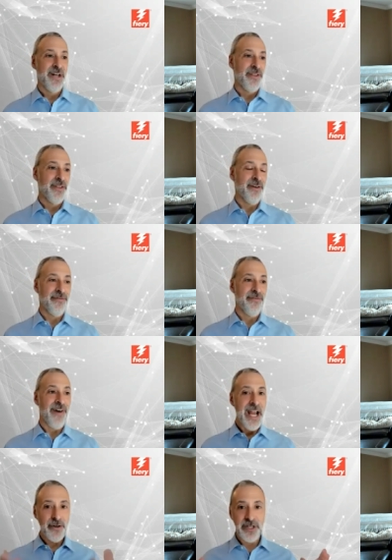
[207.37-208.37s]
the
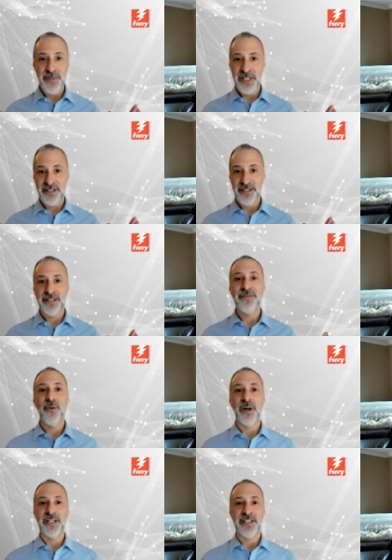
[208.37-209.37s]
Fiery business,
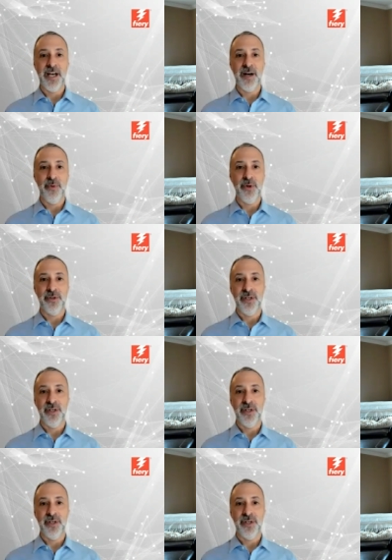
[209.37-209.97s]
for example,